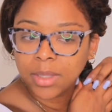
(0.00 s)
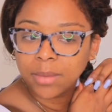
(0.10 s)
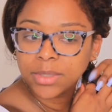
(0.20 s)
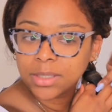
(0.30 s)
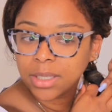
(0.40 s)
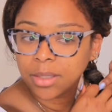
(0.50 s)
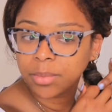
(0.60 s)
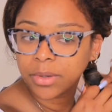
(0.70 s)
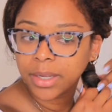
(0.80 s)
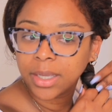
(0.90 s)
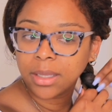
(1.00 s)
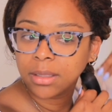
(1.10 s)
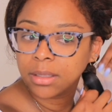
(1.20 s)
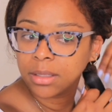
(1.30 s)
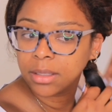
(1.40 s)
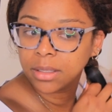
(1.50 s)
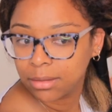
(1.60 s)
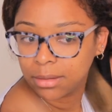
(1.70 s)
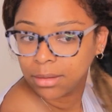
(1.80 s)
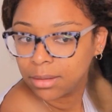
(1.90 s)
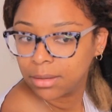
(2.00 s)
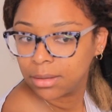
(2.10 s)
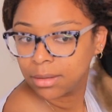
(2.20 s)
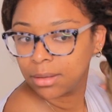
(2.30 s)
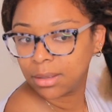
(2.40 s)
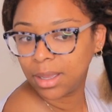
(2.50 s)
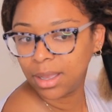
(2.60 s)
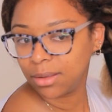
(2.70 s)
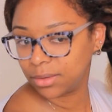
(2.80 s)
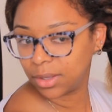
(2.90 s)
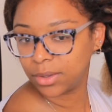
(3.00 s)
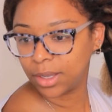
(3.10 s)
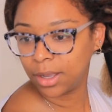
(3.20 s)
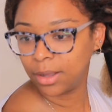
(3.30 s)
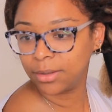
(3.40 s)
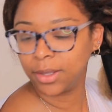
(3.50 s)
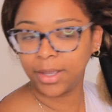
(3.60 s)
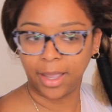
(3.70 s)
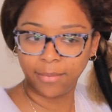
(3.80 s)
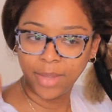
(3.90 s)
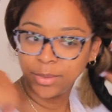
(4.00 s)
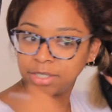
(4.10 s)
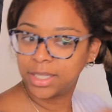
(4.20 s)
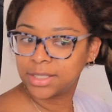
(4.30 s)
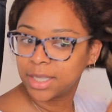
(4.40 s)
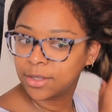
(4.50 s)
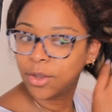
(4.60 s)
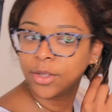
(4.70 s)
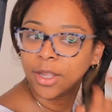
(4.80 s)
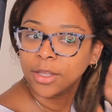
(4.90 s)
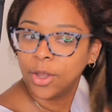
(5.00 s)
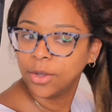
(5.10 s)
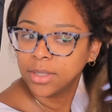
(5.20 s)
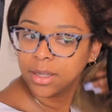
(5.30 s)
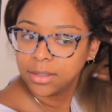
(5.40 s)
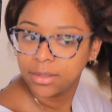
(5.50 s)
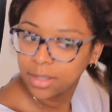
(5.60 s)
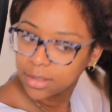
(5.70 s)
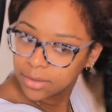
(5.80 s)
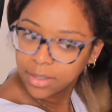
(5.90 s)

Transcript: I'm just gonna pray. I don't know, y'all. Okay, I'm gonna try this again. Hold on, hold on, hold on.